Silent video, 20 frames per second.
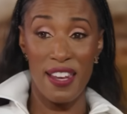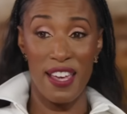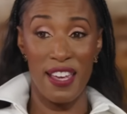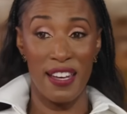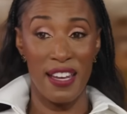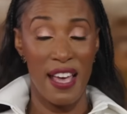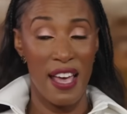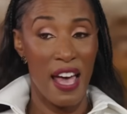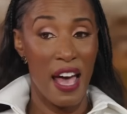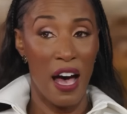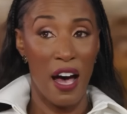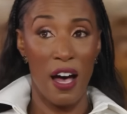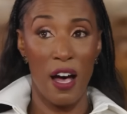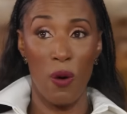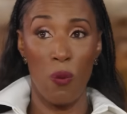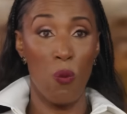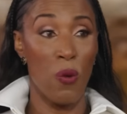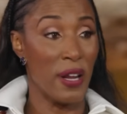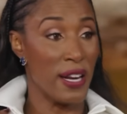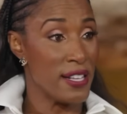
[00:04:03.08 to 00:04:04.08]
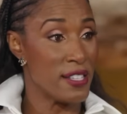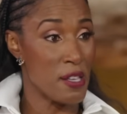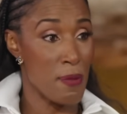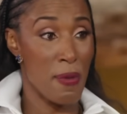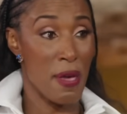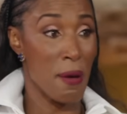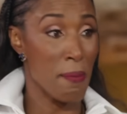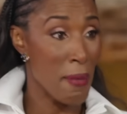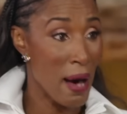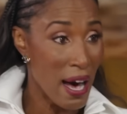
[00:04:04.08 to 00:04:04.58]
and uh, wanting to
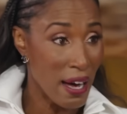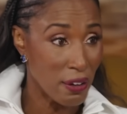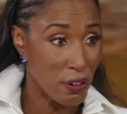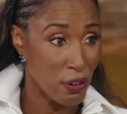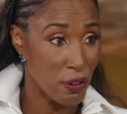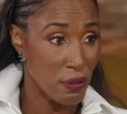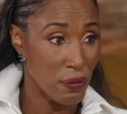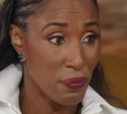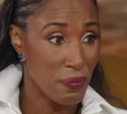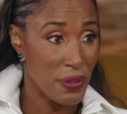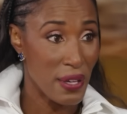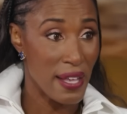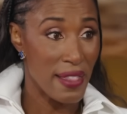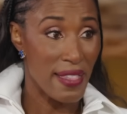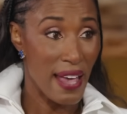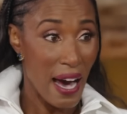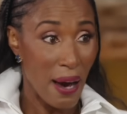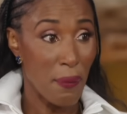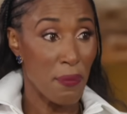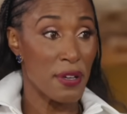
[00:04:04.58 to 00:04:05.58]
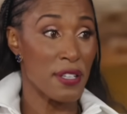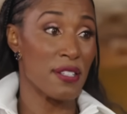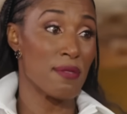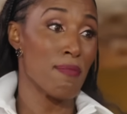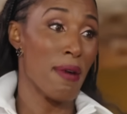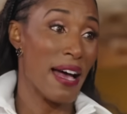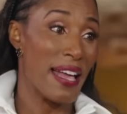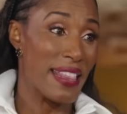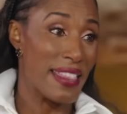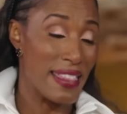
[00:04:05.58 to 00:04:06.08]
be a model. Wow. That was
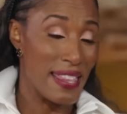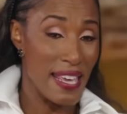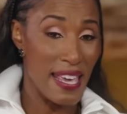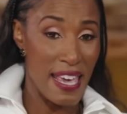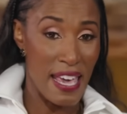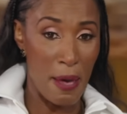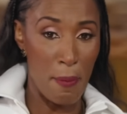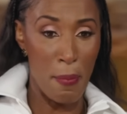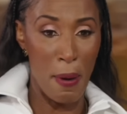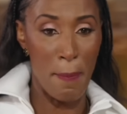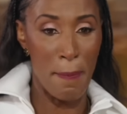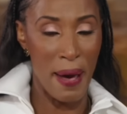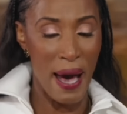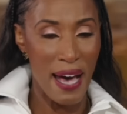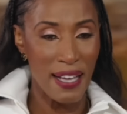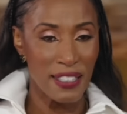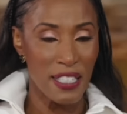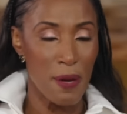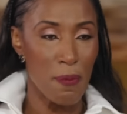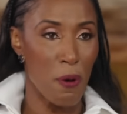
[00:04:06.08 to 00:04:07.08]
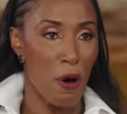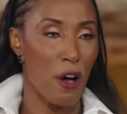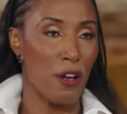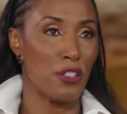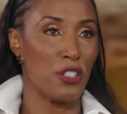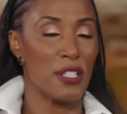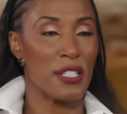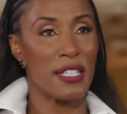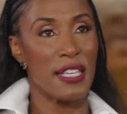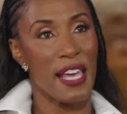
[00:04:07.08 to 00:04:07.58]
my thing, but basketball
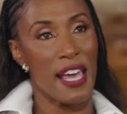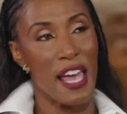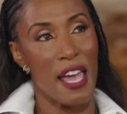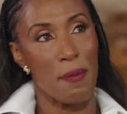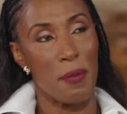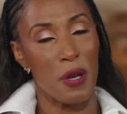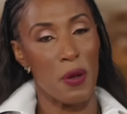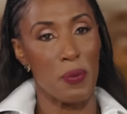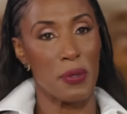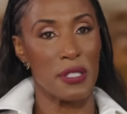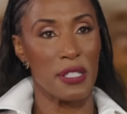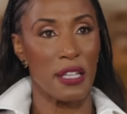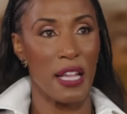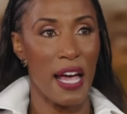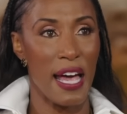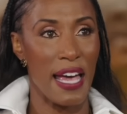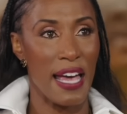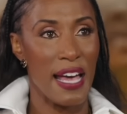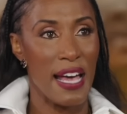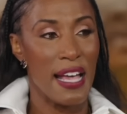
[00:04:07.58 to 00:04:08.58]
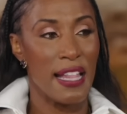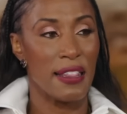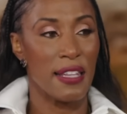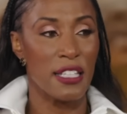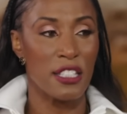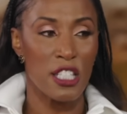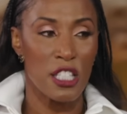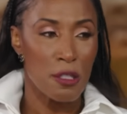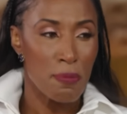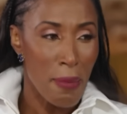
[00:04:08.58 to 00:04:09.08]
just came, and it was like,
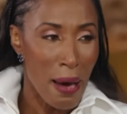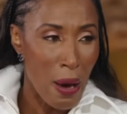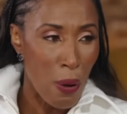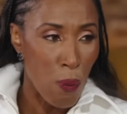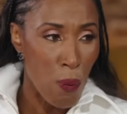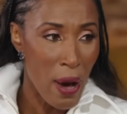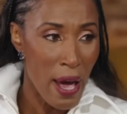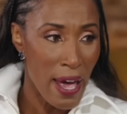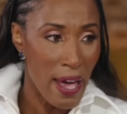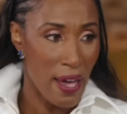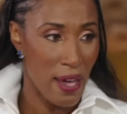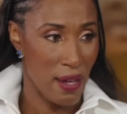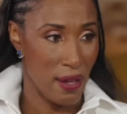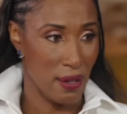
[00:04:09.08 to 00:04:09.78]
this is my way.